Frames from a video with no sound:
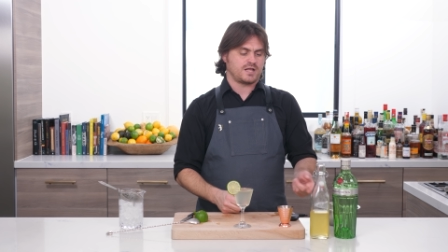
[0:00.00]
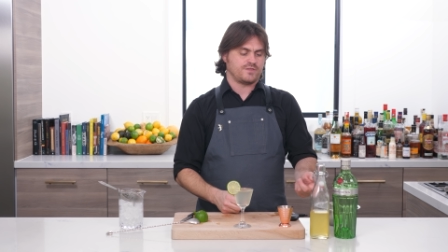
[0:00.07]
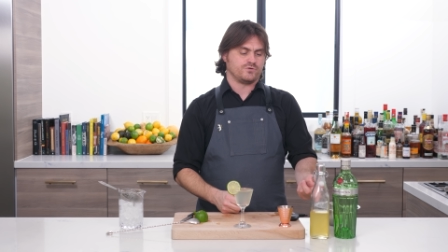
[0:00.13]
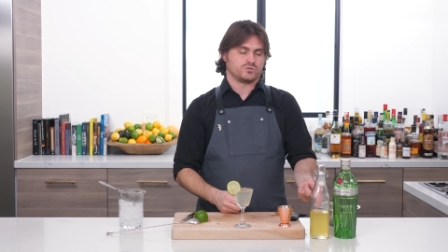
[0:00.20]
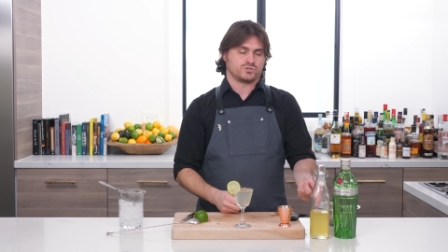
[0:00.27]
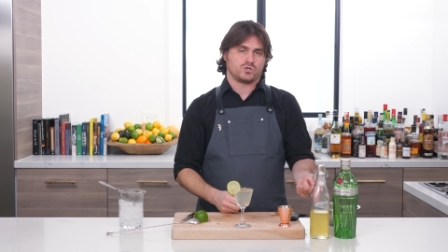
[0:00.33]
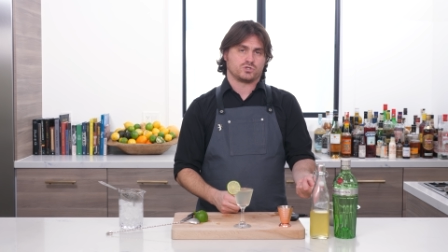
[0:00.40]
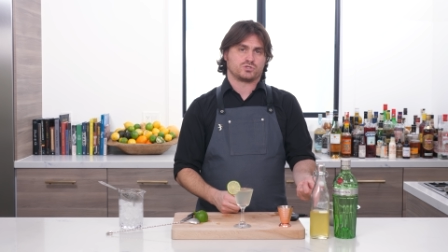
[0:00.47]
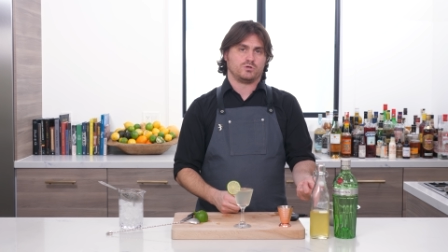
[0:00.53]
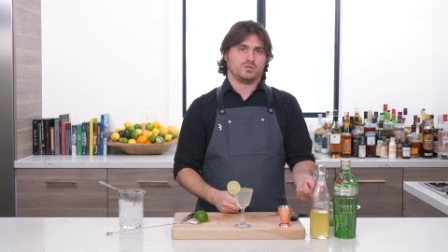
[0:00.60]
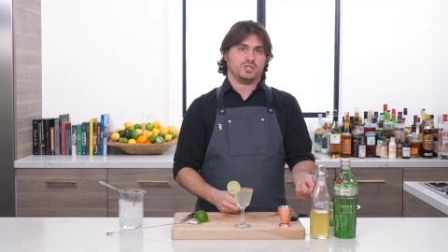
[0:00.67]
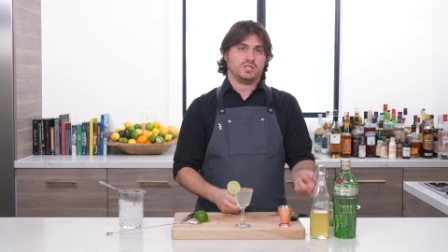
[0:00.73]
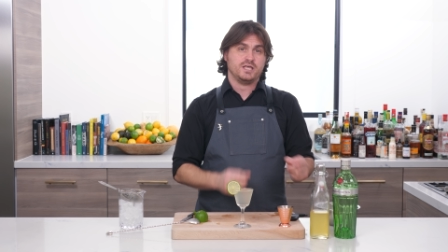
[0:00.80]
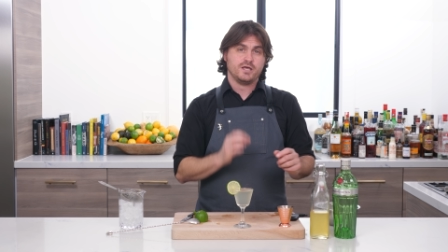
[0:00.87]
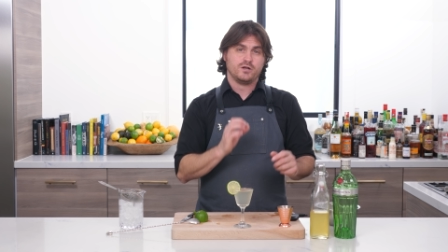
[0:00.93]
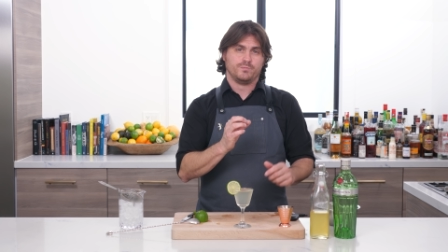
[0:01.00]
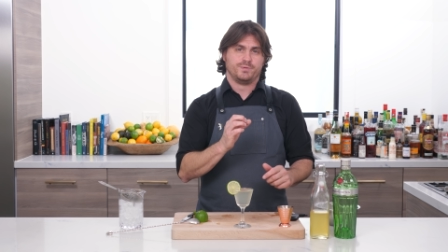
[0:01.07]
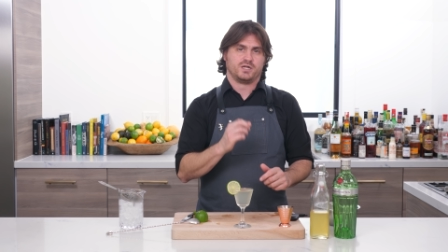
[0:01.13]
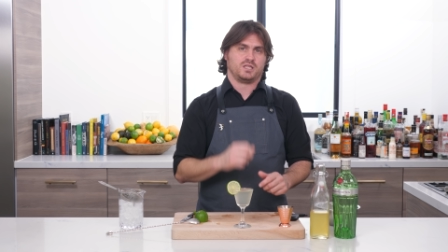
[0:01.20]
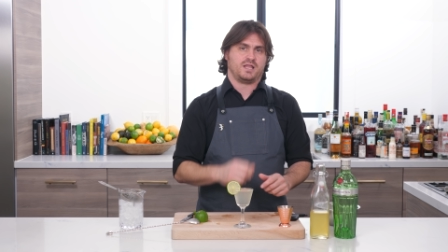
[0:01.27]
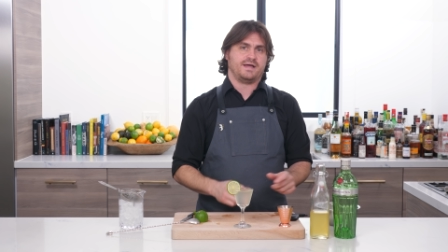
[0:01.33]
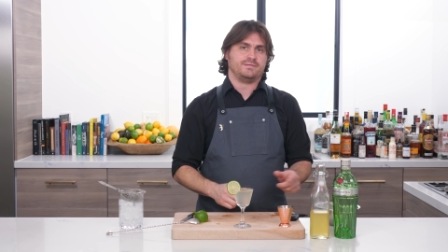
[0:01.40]
and there is also a little
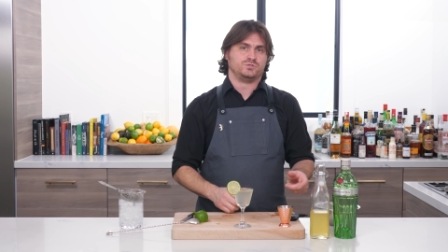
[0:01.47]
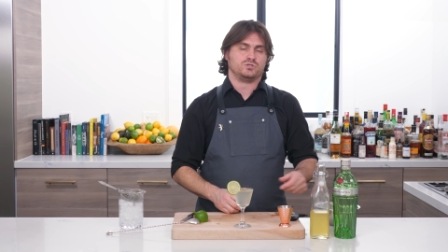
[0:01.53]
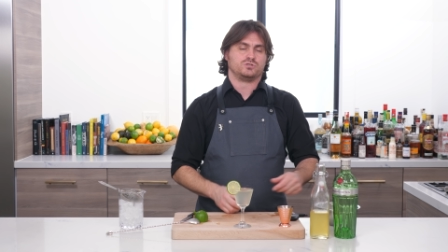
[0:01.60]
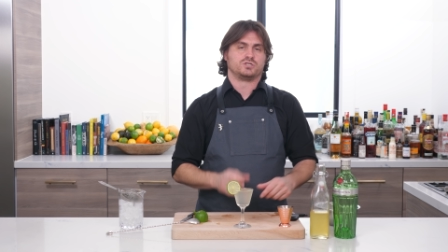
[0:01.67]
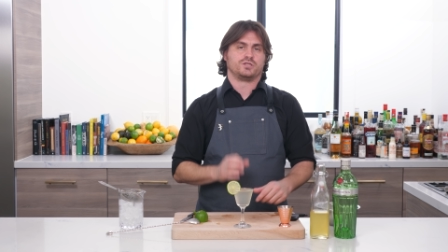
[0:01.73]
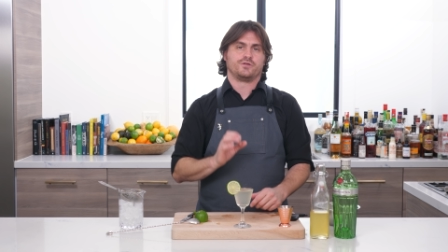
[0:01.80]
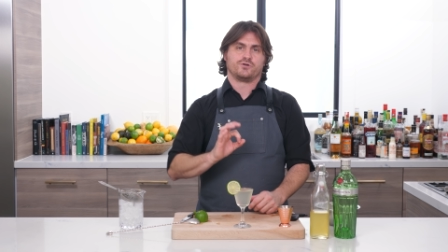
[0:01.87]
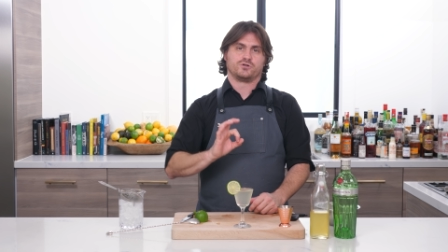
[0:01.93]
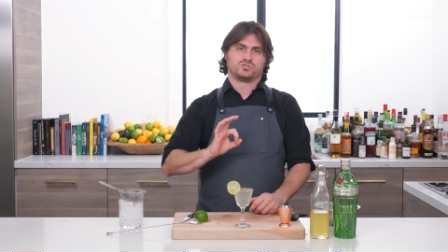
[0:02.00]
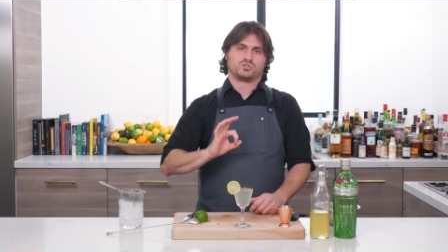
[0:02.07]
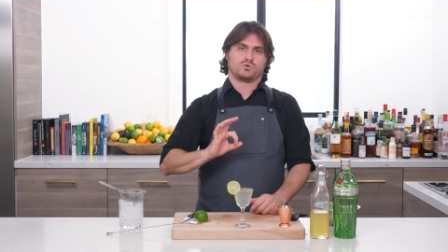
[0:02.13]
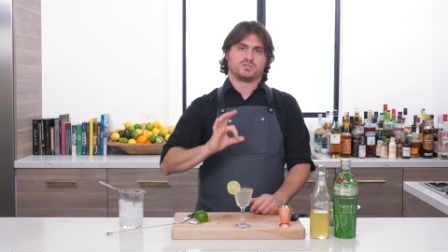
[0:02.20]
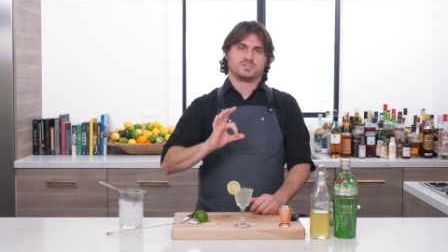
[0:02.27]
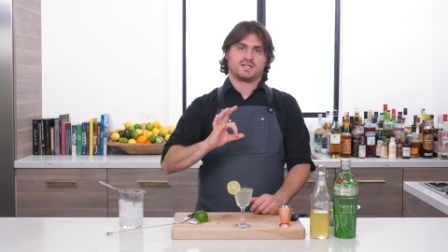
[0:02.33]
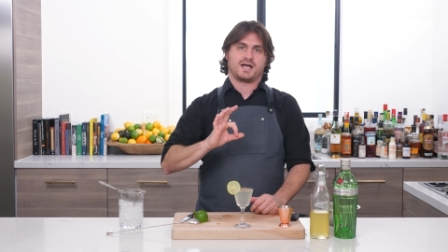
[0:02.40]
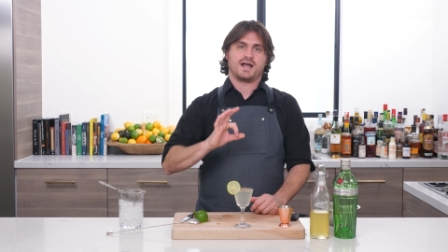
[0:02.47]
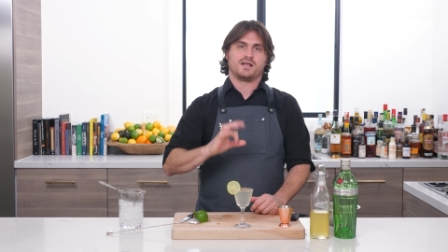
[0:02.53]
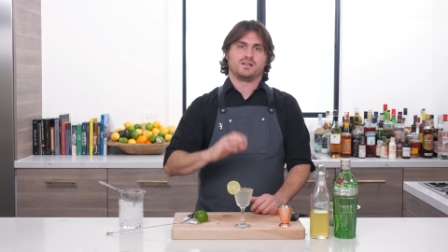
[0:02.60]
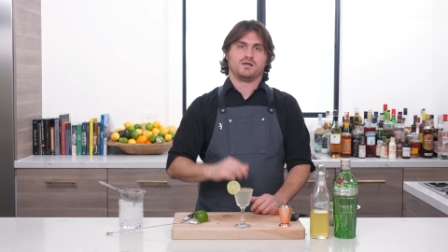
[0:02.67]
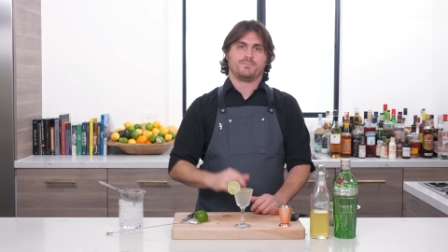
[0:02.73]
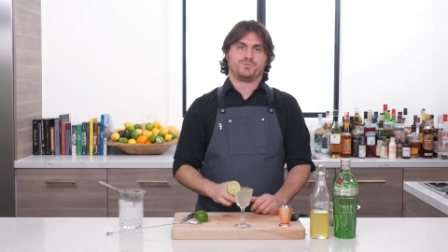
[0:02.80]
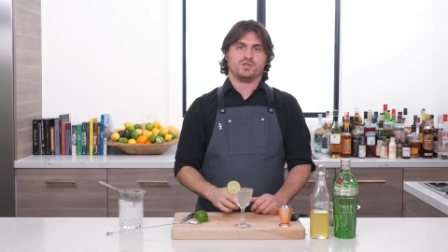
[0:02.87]
bit of lime juice in there to sort of
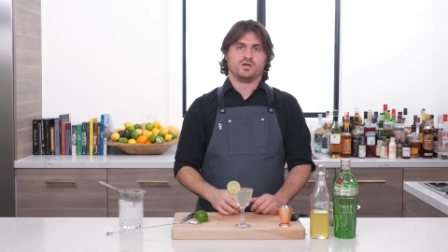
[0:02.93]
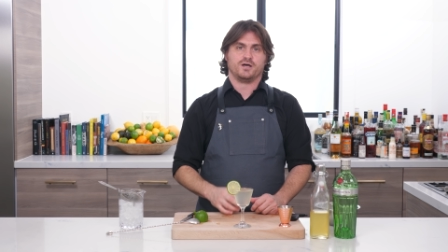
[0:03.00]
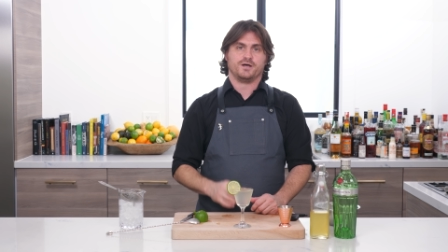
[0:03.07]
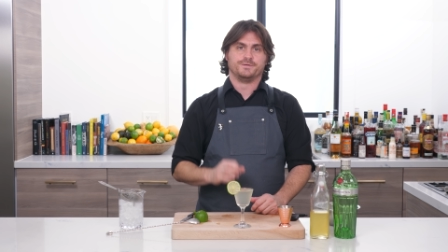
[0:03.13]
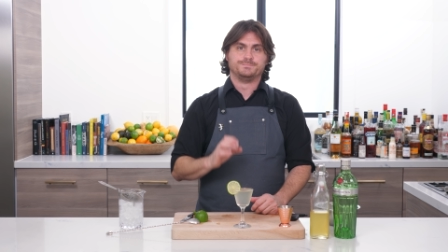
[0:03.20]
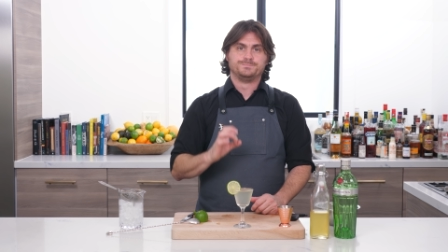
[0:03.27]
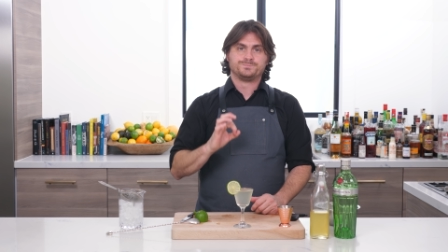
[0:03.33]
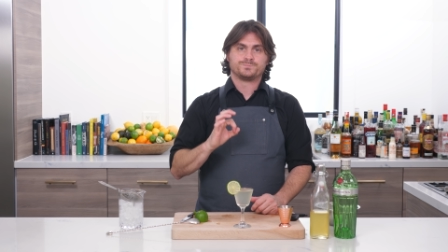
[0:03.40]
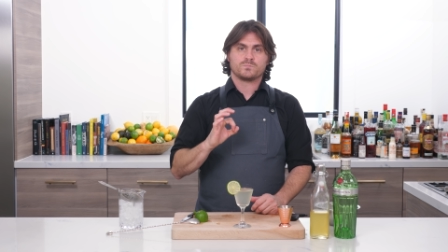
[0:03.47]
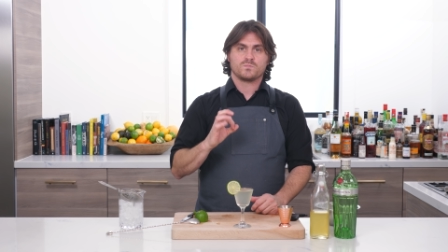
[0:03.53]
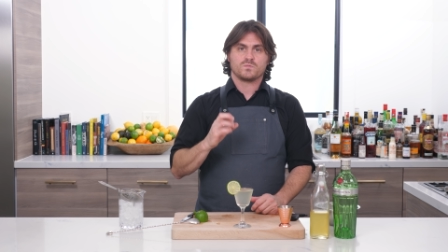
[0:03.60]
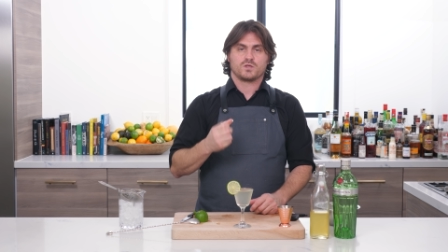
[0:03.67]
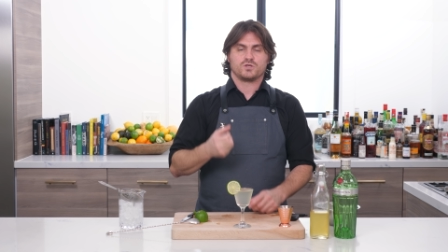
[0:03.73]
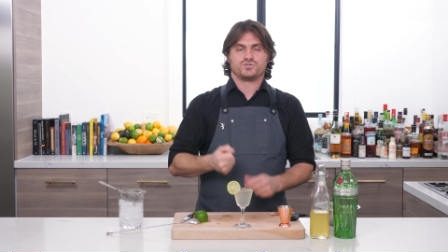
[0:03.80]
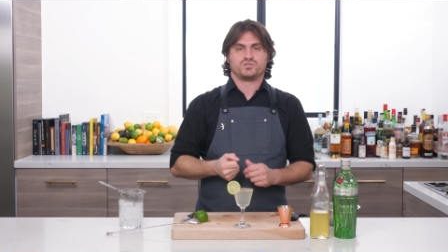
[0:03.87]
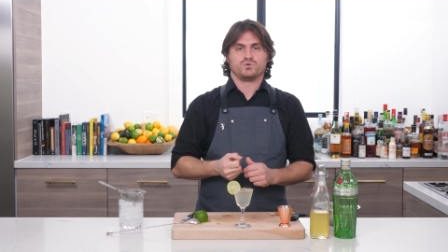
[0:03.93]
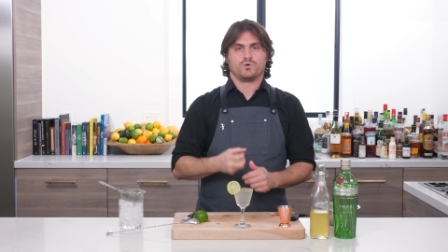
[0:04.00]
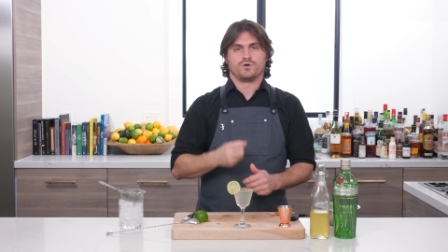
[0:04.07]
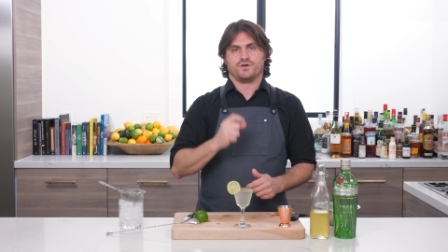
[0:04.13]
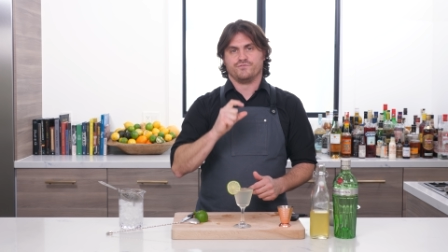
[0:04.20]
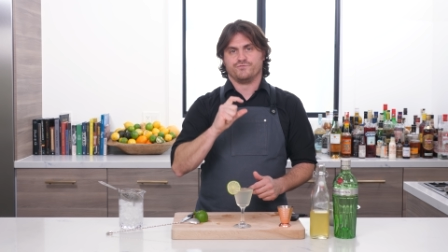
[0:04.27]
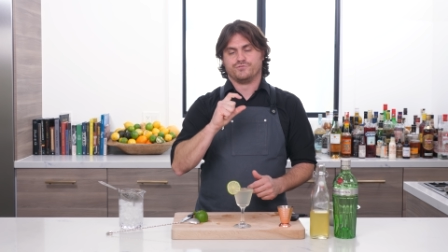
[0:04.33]
dial up the
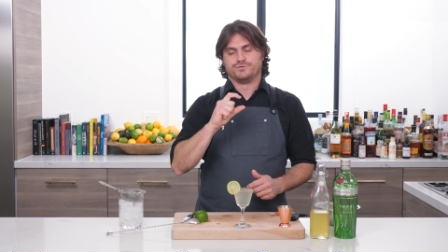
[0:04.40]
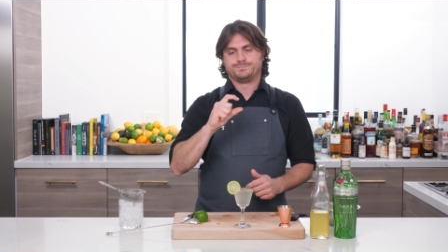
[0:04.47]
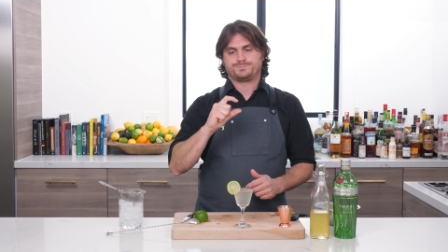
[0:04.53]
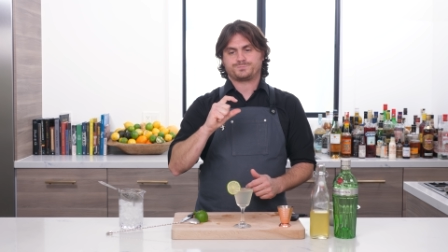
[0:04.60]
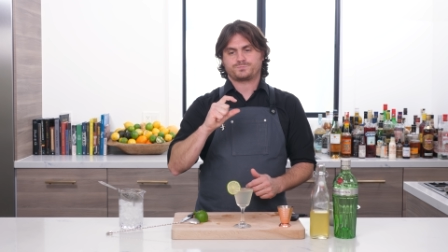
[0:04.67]
sort of